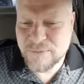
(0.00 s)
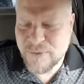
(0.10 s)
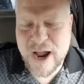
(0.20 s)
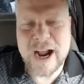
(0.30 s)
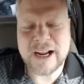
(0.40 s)

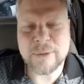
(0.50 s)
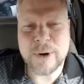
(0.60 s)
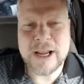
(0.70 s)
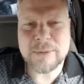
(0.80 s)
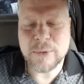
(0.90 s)
Fuck,
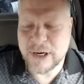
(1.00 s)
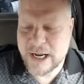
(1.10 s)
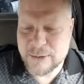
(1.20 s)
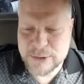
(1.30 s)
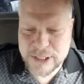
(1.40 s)
right? When
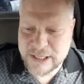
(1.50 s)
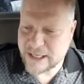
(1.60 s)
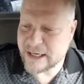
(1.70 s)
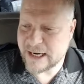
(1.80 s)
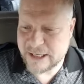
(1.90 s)
I was a
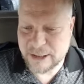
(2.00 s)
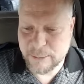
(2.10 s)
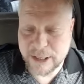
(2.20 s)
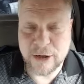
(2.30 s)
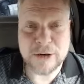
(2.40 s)
kid and I get in
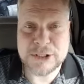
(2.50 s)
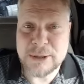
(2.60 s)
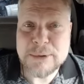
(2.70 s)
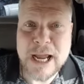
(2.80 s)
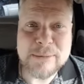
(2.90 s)
my car,
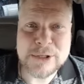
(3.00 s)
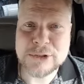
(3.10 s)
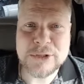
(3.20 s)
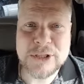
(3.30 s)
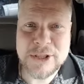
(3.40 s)
sometimes
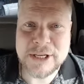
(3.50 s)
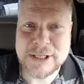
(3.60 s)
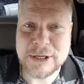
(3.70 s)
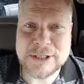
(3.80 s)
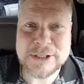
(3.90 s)
it
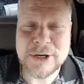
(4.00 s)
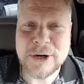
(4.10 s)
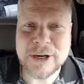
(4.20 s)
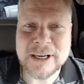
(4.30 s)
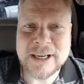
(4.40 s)
doesn't
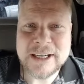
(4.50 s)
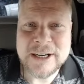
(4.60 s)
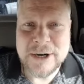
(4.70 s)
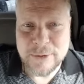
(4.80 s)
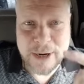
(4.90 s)
start,
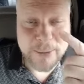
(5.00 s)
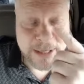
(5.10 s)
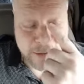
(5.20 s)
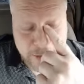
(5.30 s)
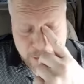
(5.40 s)
right? My
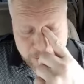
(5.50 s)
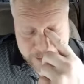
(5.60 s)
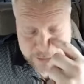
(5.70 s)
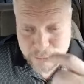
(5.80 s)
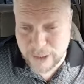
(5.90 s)
car or
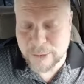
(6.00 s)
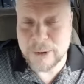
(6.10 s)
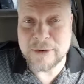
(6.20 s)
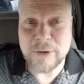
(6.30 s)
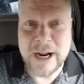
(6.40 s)
my truck,
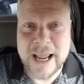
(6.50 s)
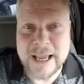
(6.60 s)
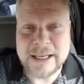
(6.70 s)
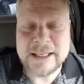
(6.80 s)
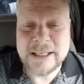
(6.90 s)
whatever I
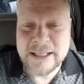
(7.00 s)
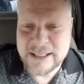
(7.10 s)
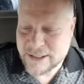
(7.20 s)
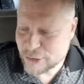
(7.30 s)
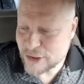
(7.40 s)
had,
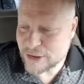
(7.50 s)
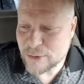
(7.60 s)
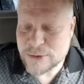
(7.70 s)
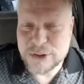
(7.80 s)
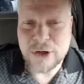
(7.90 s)
the shit
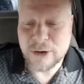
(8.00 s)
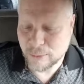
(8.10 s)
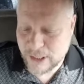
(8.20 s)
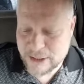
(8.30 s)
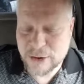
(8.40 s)
don't start.
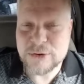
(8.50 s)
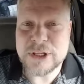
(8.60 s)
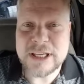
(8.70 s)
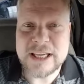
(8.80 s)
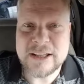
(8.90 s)
When I turn
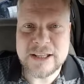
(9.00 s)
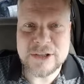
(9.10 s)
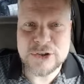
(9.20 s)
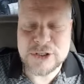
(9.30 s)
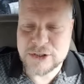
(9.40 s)
the key and the
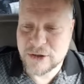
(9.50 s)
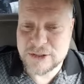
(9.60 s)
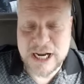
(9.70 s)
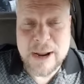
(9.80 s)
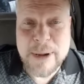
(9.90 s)
engine
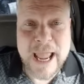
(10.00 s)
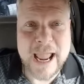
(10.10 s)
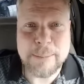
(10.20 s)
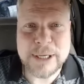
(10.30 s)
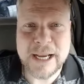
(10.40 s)
starts, I'm a
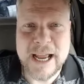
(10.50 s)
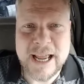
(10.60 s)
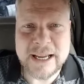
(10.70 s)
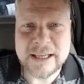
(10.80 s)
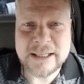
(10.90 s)
happy
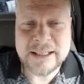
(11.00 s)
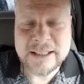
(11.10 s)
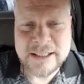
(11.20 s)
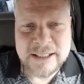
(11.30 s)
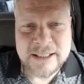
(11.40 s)
guy.
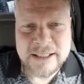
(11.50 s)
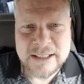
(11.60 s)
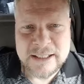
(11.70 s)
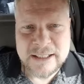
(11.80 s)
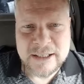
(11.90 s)

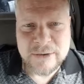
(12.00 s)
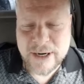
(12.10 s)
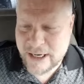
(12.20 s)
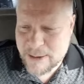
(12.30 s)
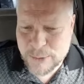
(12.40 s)

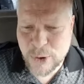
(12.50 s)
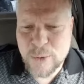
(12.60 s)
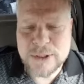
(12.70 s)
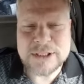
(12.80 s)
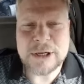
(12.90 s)
Right? I'm
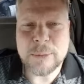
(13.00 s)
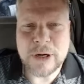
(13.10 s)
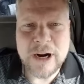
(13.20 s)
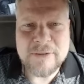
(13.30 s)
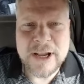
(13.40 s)
going
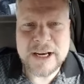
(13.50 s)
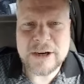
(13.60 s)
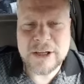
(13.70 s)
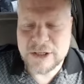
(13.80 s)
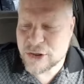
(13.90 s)
somewhere. I've got
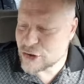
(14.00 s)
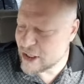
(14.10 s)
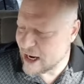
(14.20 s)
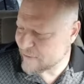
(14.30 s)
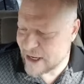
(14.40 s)
air
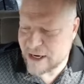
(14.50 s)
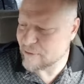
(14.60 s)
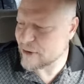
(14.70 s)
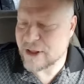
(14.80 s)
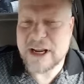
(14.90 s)
conditioning. I've got
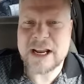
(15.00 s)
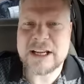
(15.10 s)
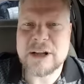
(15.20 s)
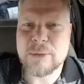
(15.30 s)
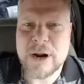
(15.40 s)
everything I
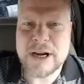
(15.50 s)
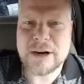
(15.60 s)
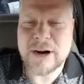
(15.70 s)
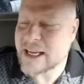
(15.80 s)
need right here.